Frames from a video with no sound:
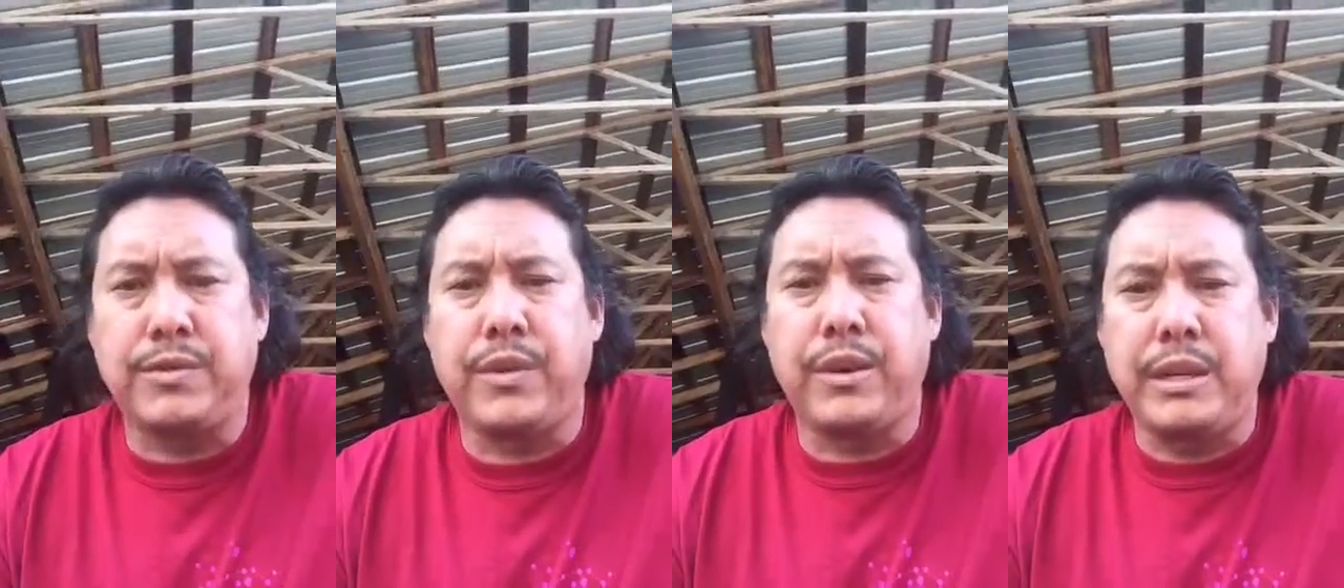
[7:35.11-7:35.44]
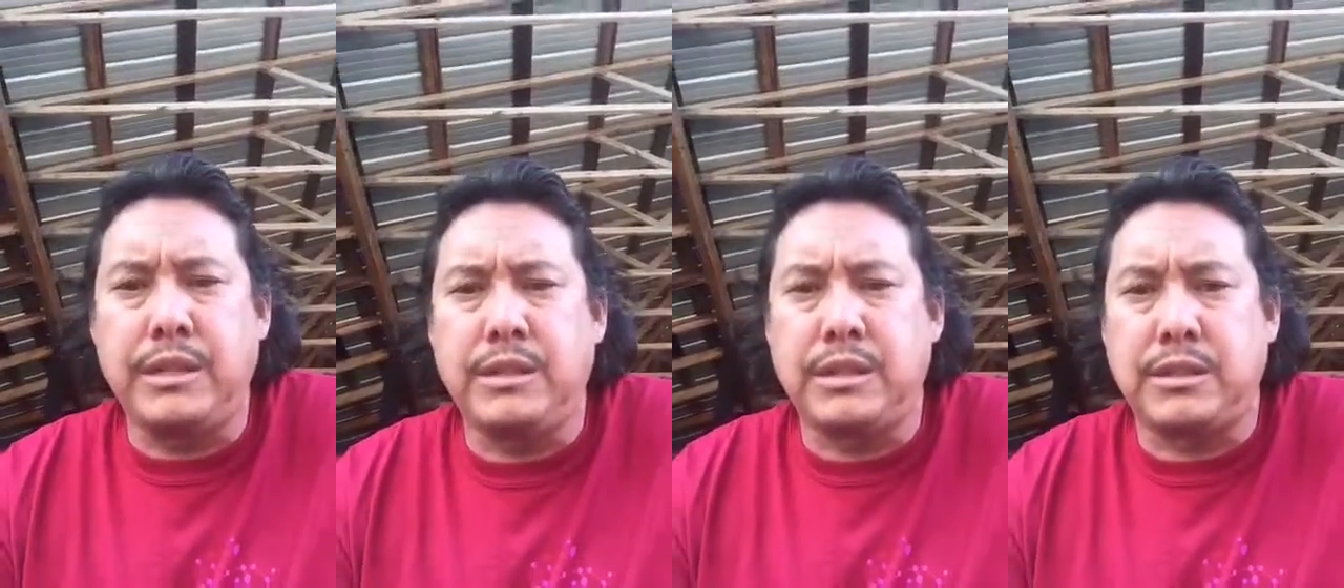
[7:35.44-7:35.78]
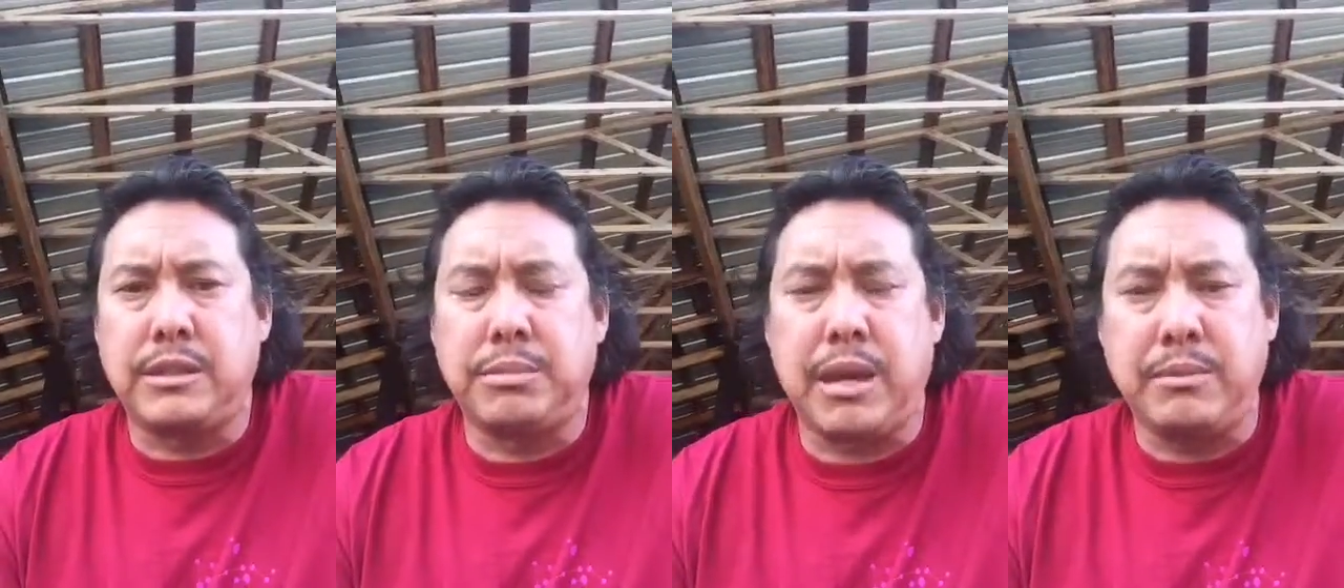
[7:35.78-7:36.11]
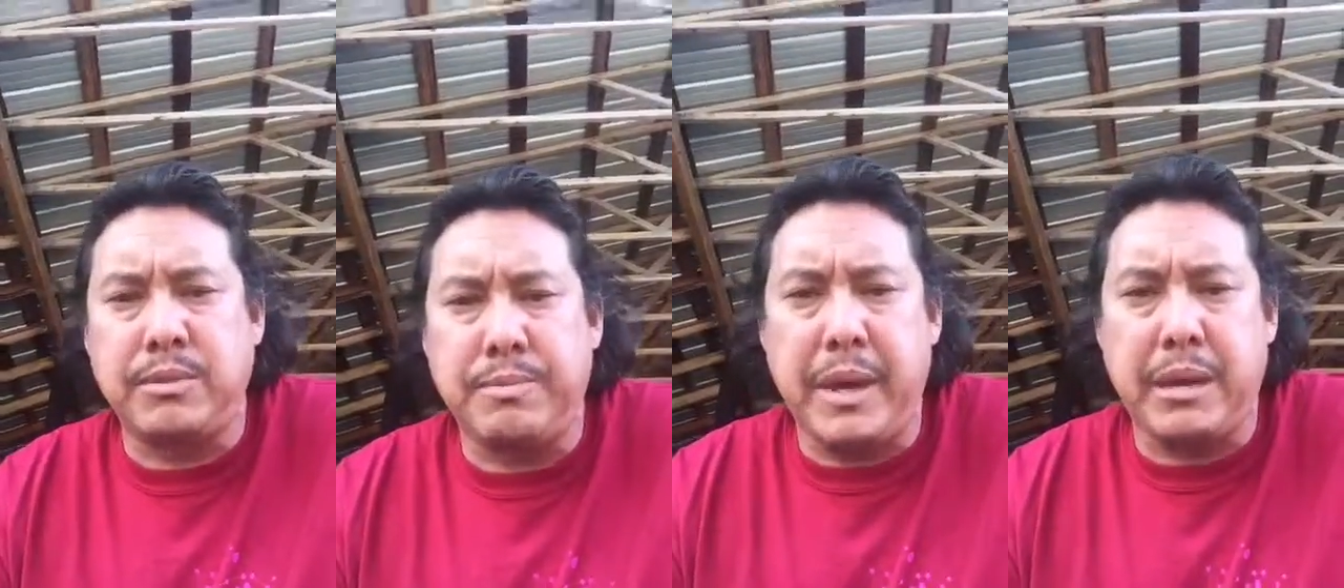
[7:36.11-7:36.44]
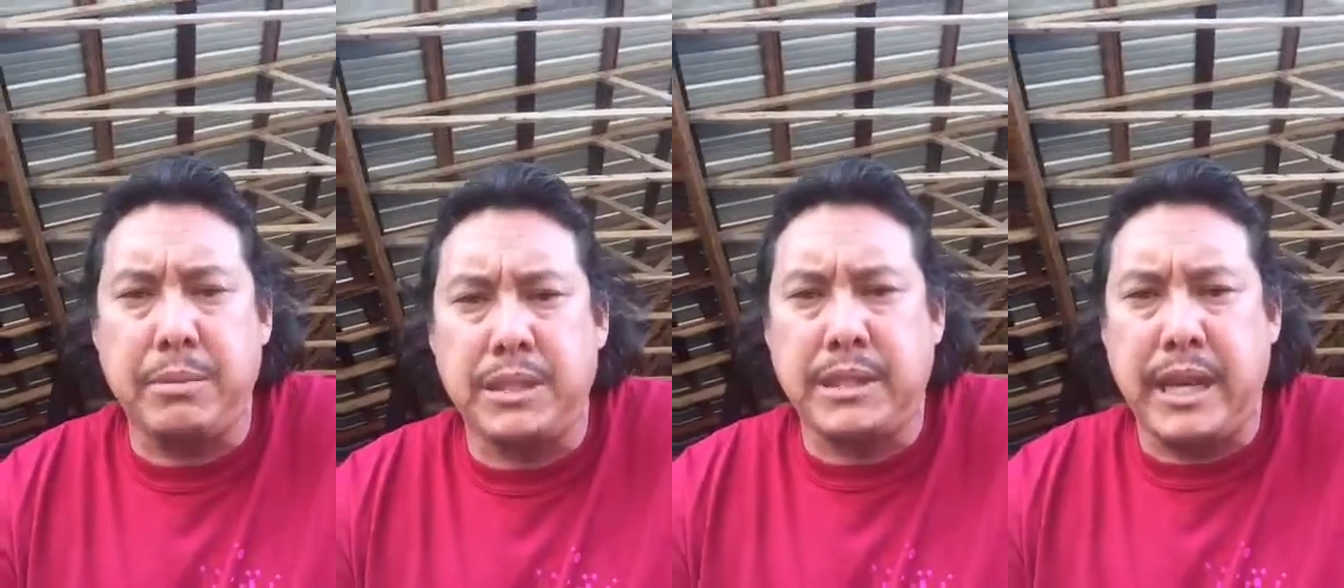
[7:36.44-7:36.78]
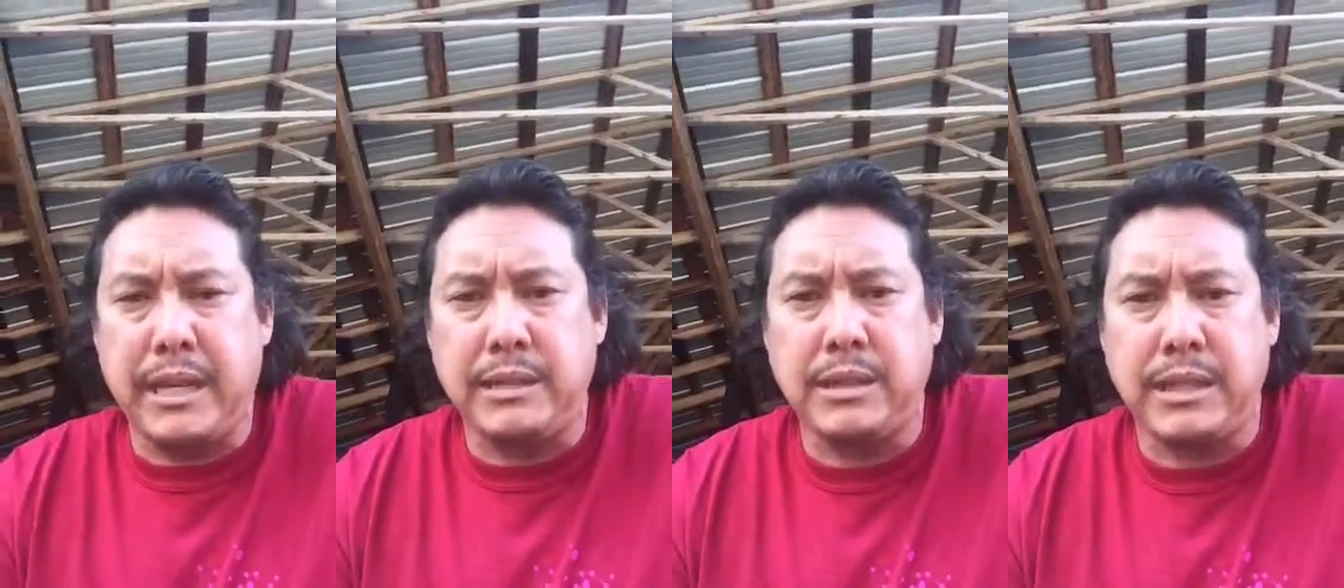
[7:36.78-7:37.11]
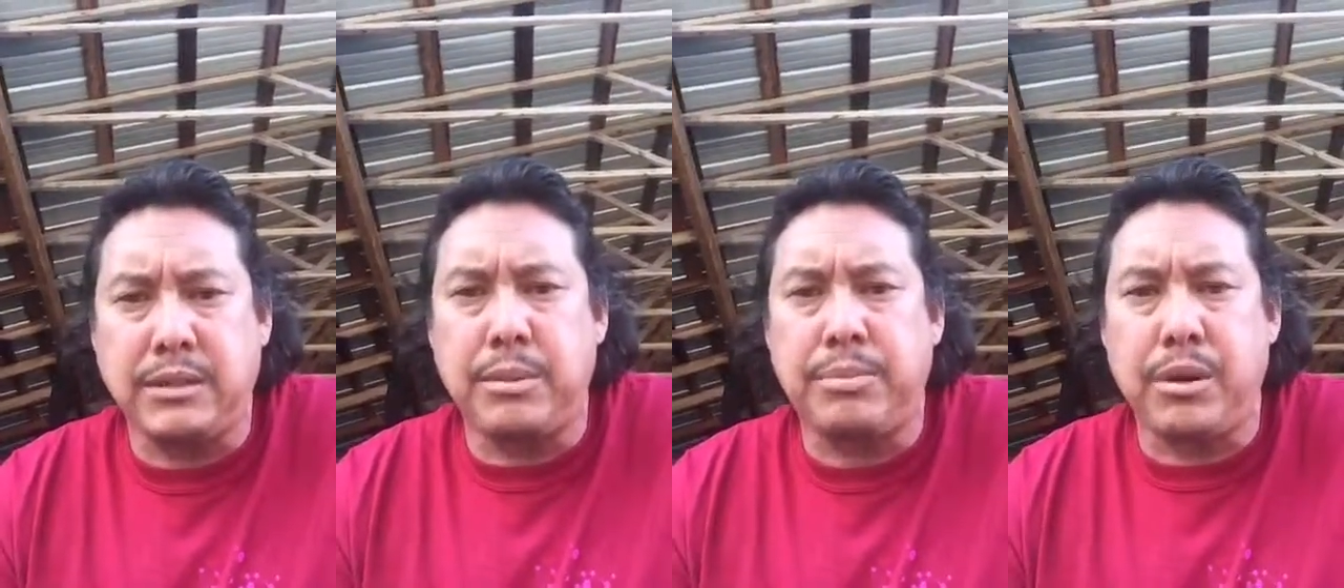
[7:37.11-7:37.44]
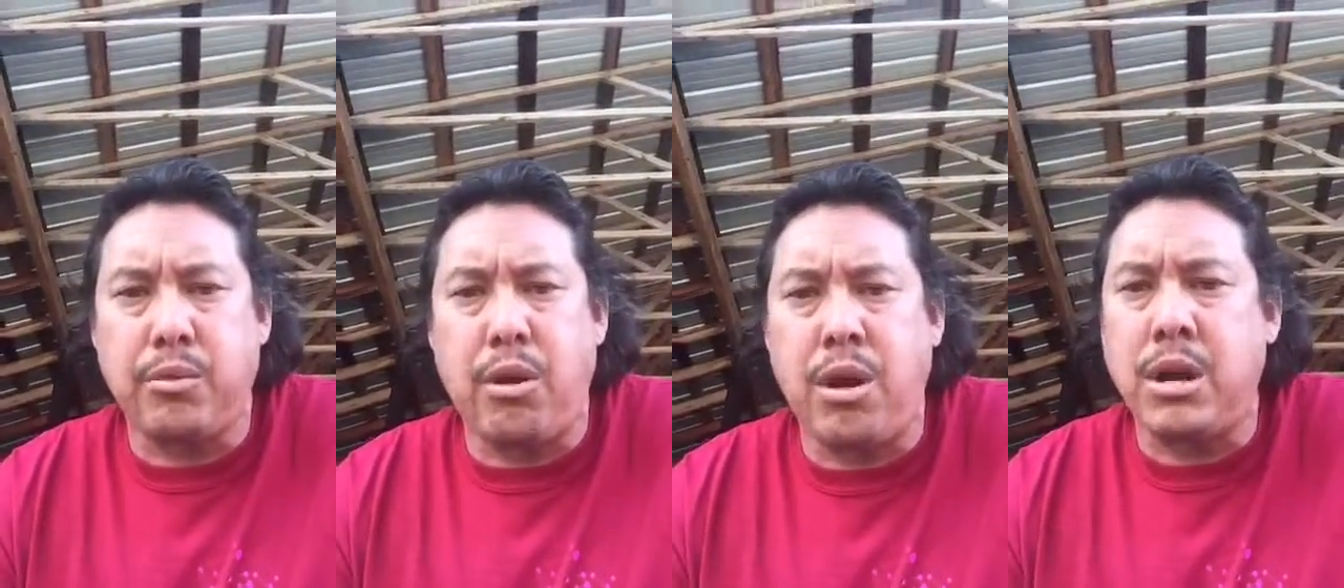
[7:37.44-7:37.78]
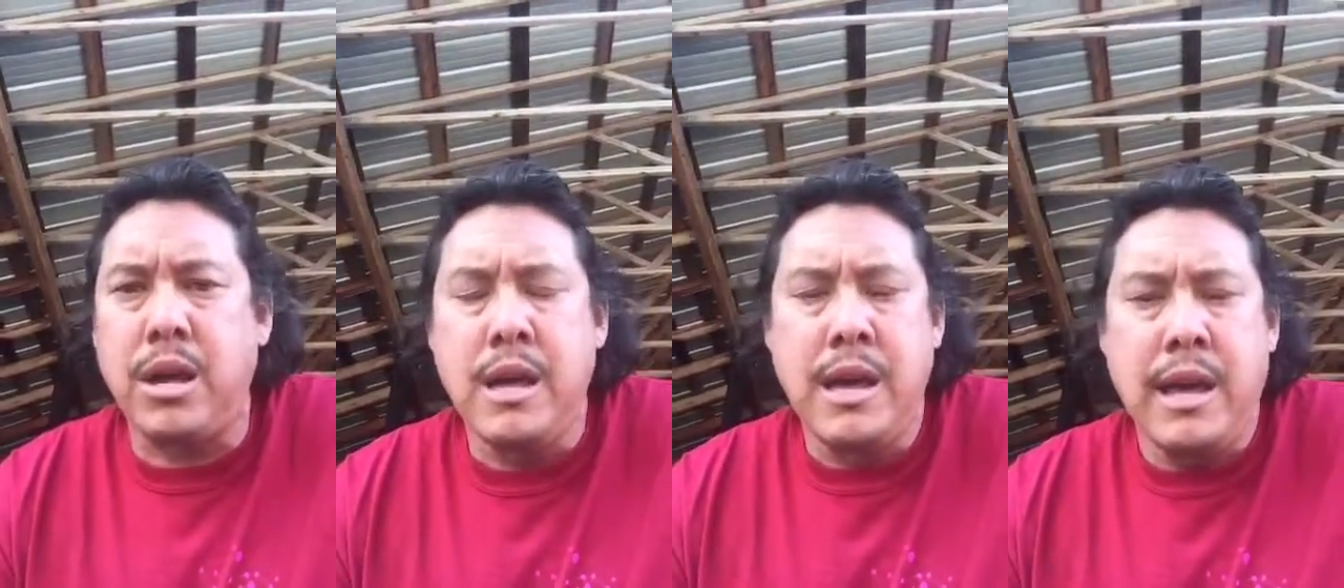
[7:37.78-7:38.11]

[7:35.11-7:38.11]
it's very easy to sometimes make a mistake and say something wrong.